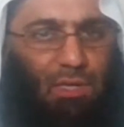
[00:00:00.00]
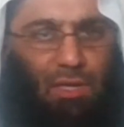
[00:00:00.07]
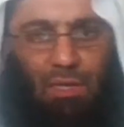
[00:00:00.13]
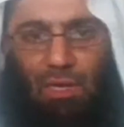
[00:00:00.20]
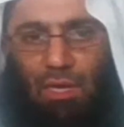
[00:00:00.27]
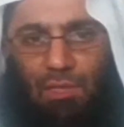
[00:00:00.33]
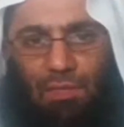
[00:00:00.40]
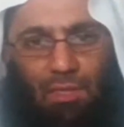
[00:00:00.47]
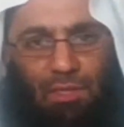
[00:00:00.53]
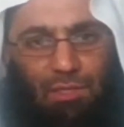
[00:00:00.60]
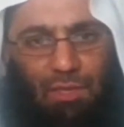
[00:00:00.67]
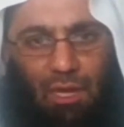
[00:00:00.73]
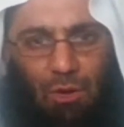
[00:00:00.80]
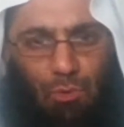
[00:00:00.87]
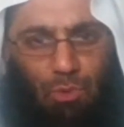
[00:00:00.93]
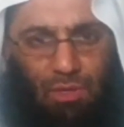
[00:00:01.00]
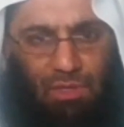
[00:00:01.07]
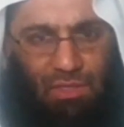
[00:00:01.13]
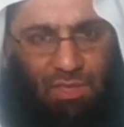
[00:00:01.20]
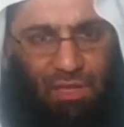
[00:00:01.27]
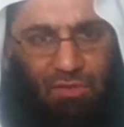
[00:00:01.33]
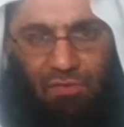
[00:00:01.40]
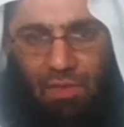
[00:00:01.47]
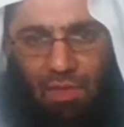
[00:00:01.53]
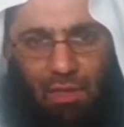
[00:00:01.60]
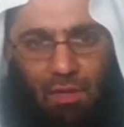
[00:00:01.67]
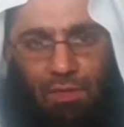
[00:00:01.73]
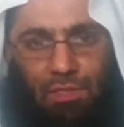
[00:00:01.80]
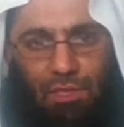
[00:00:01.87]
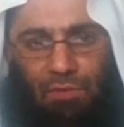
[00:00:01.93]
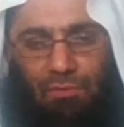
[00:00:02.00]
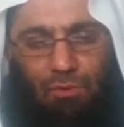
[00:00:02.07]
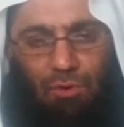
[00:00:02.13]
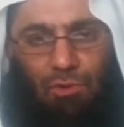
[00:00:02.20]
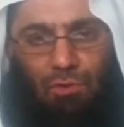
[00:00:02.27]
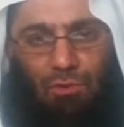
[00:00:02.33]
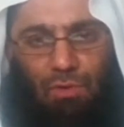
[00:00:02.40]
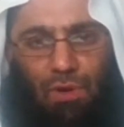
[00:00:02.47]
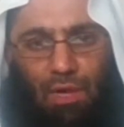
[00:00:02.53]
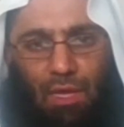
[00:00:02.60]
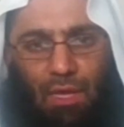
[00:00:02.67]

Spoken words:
Allah does not want difficulty for you.